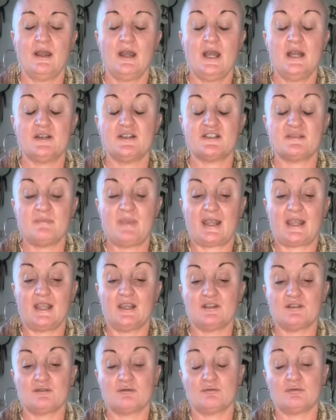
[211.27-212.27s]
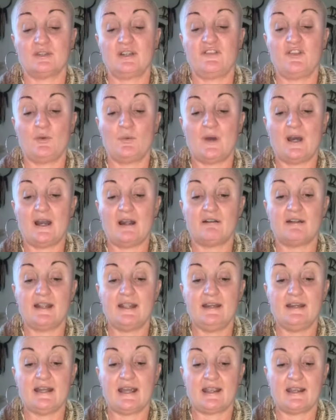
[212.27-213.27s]
Just making sure that if you are
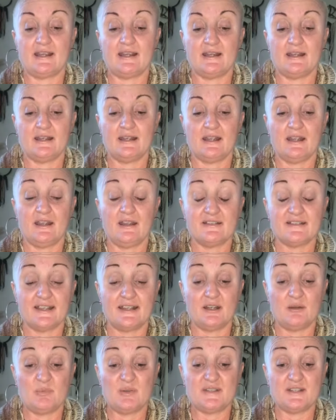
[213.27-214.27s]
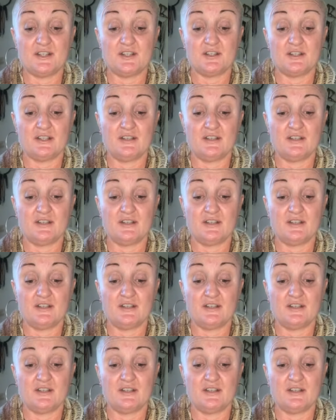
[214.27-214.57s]
in a seated position,